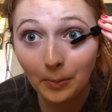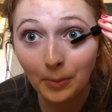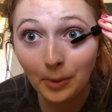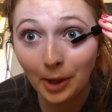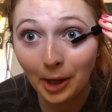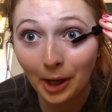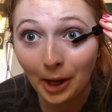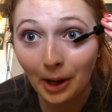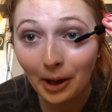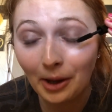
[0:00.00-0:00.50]

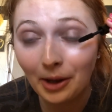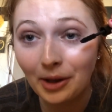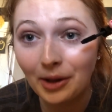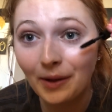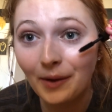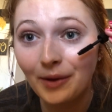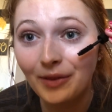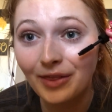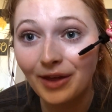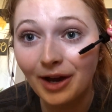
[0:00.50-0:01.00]
yeah,
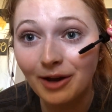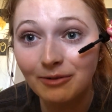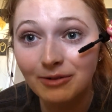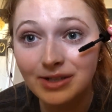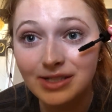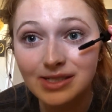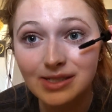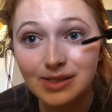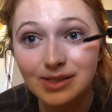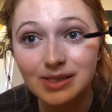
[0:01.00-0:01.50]
that
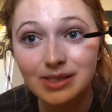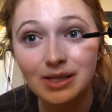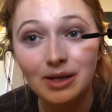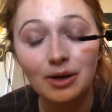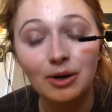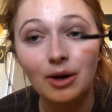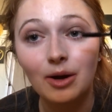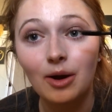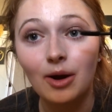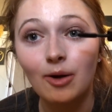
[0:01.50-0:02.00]
was
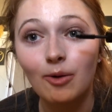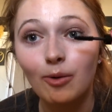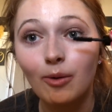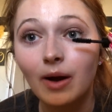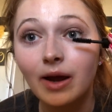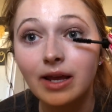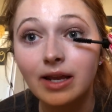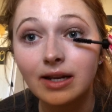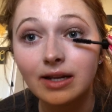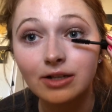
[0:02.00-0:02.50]

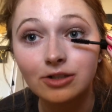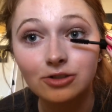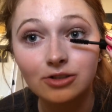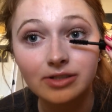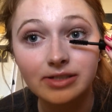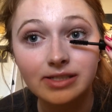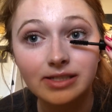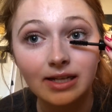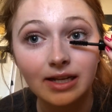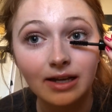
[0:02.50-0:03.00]
quite
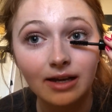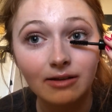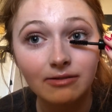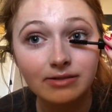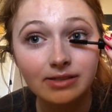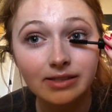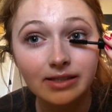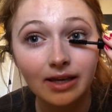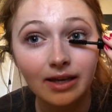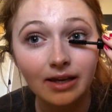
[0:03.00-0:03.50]
interesting. I
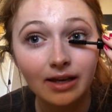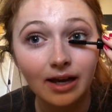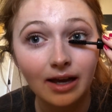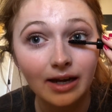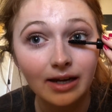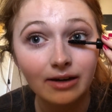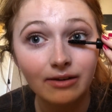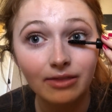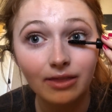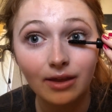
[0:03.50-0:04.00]
was like,
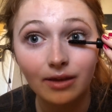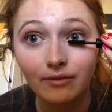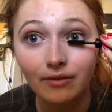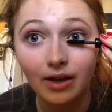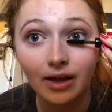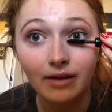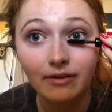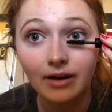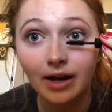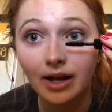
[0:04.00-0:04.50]
I don't think
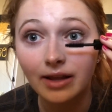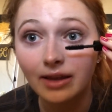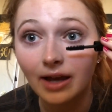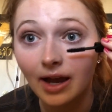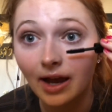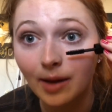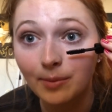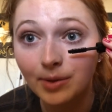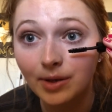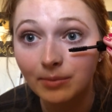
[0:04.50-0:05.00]
I've ever had
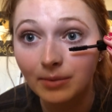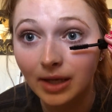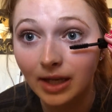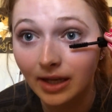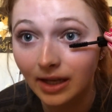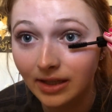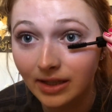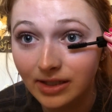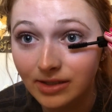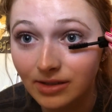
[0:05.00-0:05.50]
that happen to
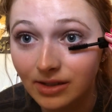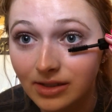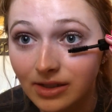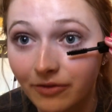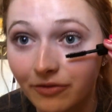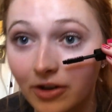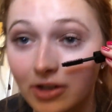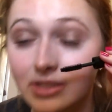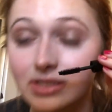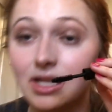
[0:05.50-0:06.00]
me. And this was
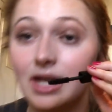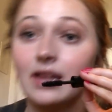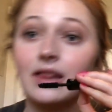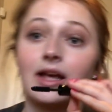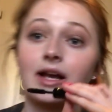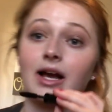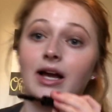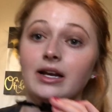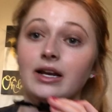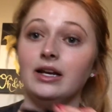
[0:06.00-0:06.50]
the first date.
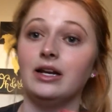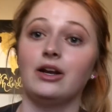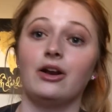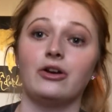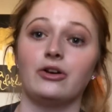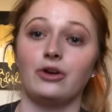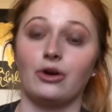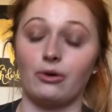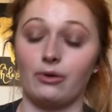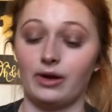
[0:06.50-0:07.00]
Like, I did
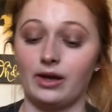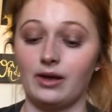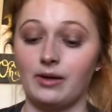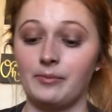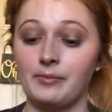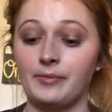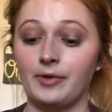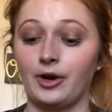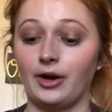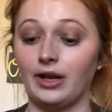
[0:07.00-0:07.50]
not know
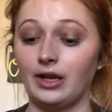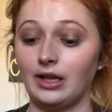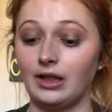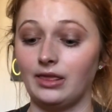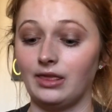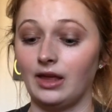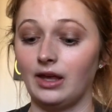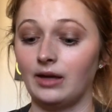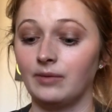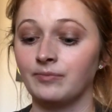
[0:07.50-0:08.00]
him or
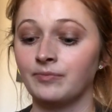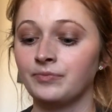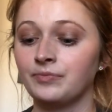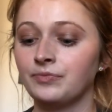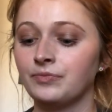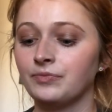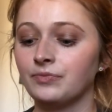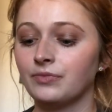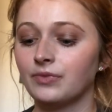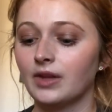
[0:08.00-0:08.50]
anything.
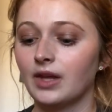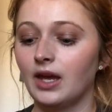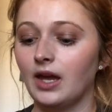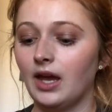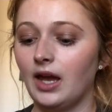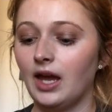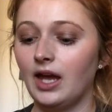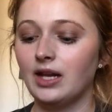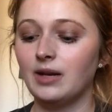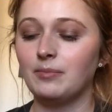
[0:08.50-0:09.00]

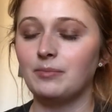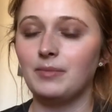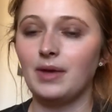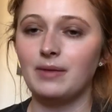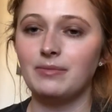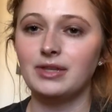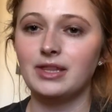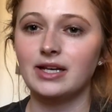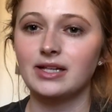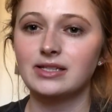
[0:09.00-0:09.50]
And
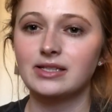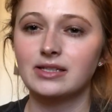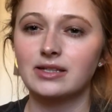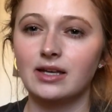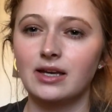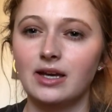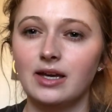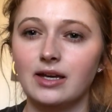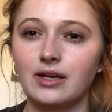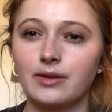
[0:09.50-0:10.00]
maybe that's,
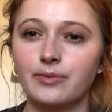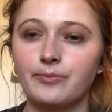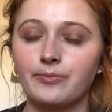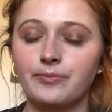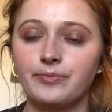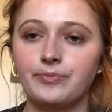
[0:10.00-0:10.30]
like,